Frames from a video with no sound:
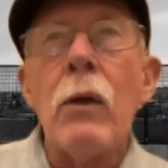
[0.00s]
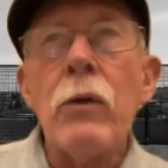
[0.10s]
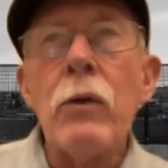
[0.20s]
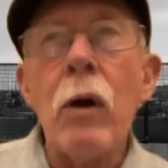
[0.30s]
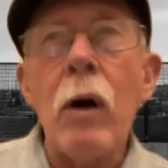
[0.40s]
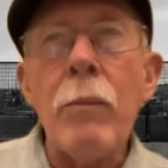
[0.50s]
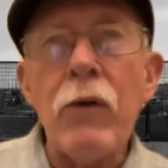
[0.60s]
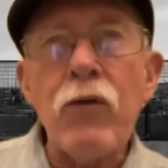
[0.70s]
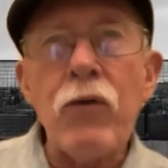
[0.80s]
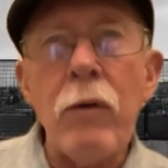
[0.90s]
you know, I'm
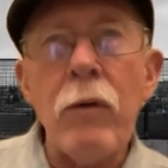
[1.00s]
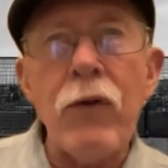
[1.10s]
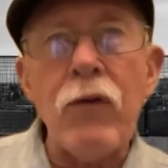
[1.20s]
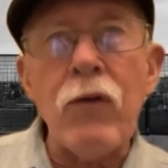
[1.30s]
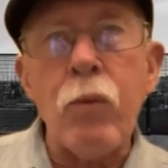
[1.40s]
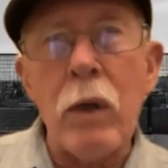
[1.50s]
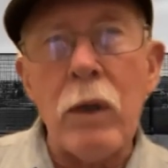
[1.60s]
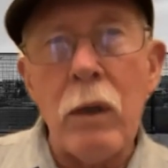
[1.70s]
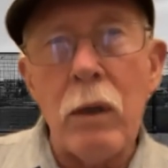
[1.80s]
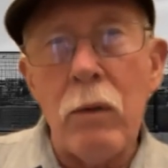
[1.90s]
not sure if this is
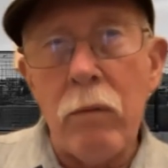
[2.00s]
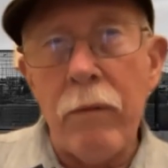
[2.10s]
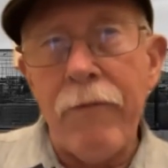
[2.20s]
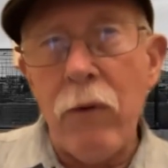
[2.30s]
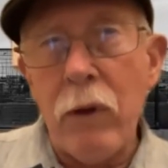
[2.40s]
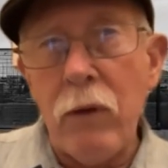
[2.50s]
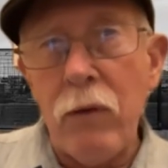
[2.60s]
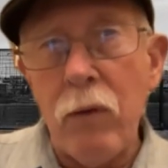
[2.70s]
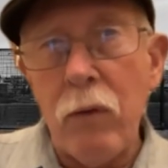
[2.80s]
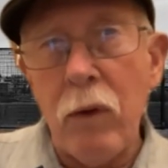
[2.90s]
what you're referring
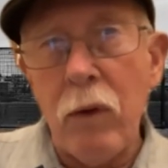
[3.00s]
to